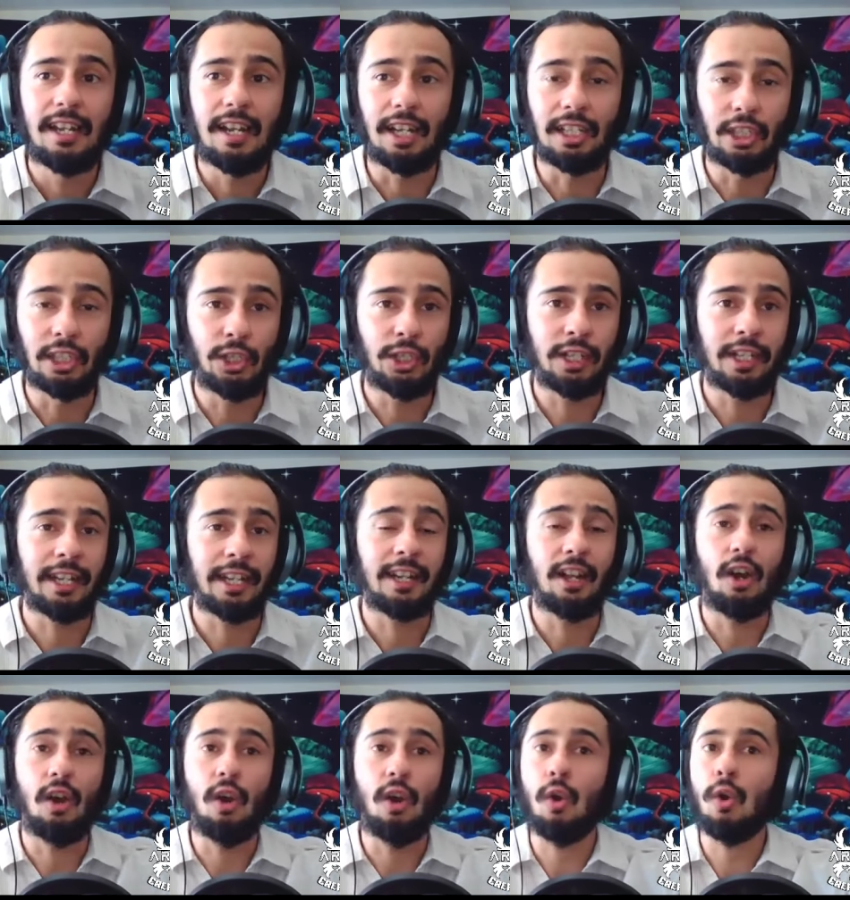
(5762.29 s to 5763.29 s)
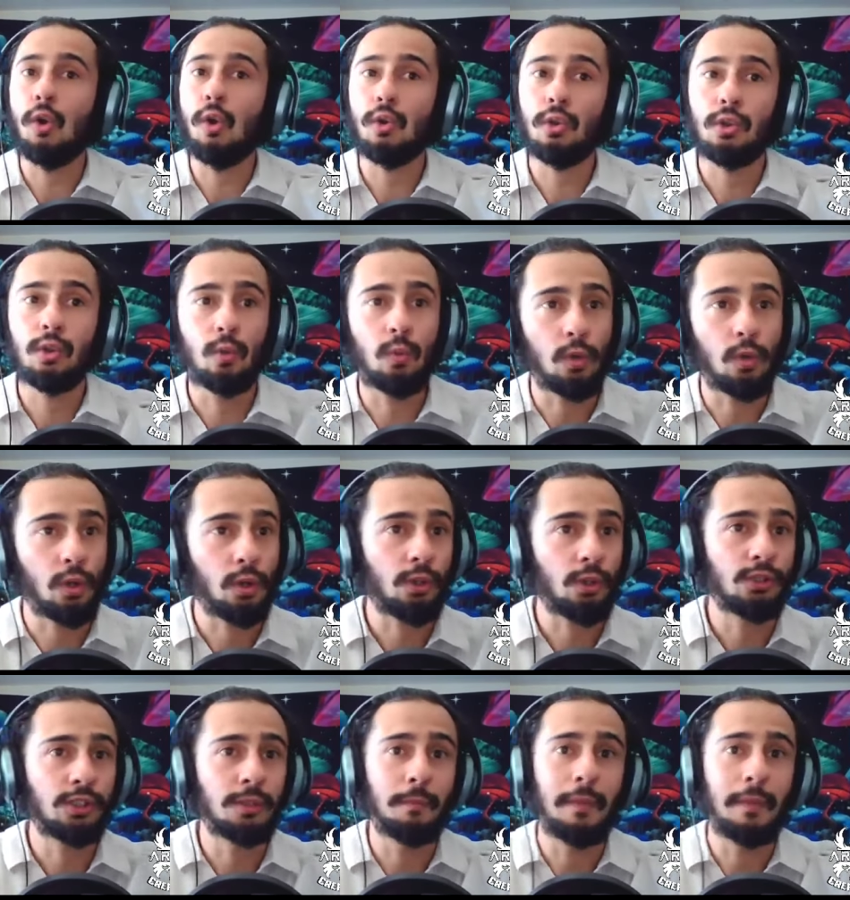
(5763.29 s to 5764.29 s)
a look at all the
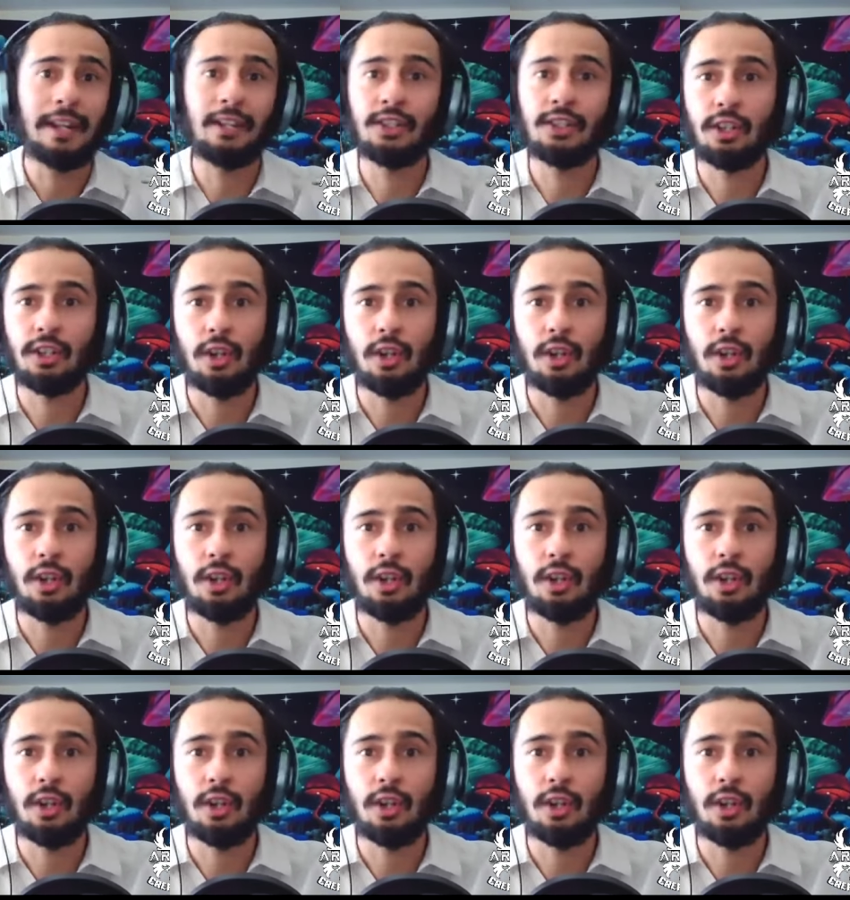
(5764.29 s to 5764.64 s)
world's major